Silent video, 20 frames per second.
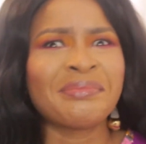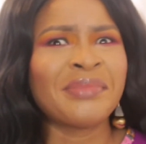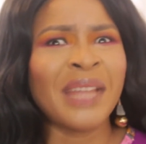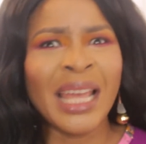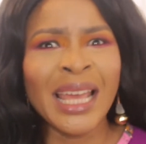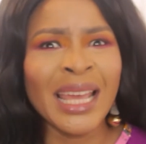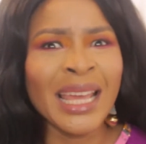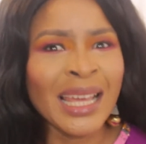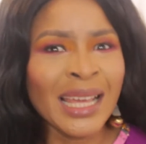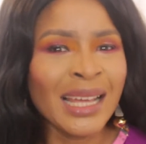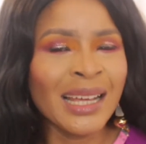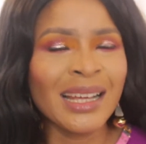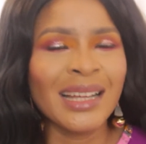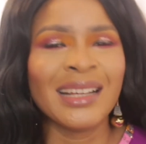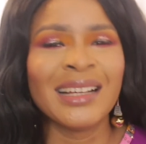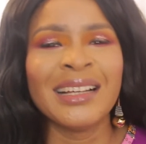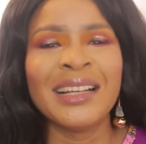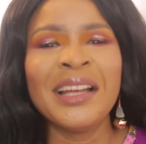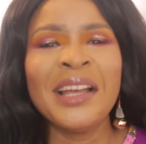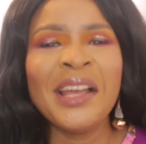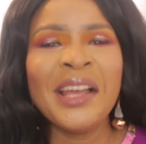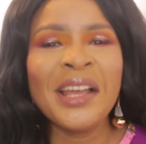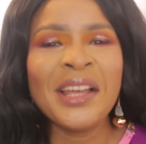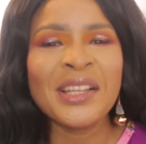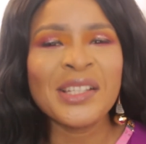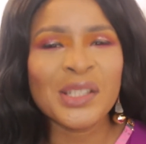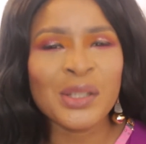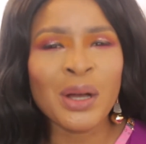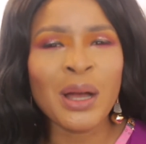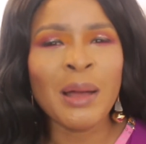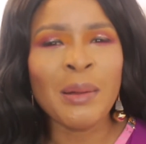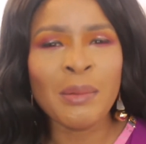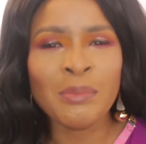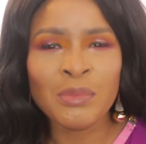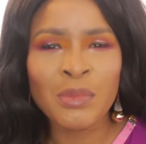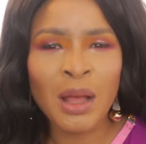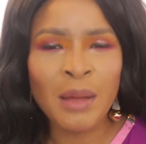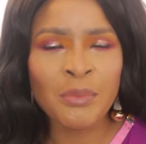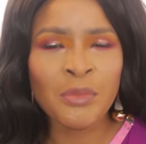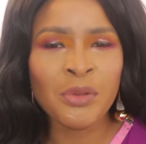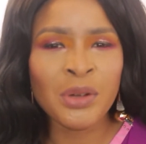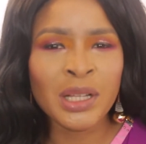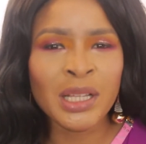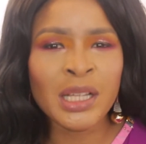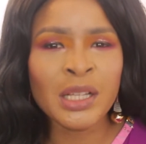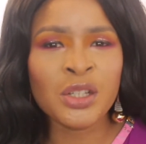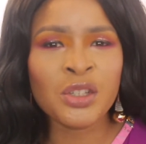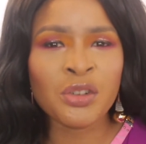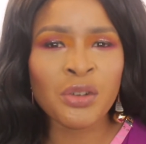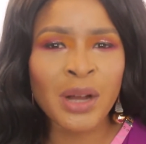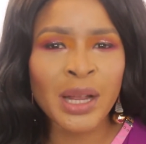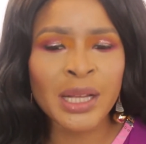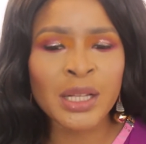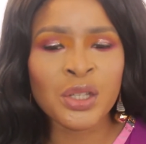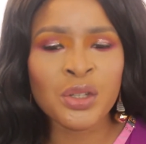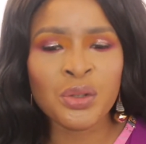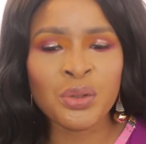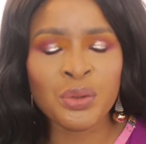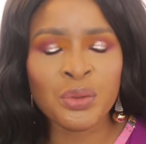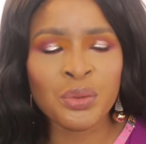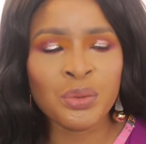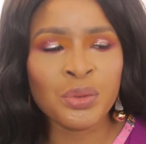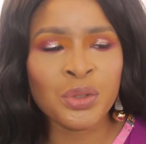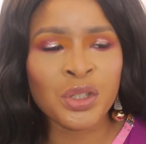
thing. So I'm really trying to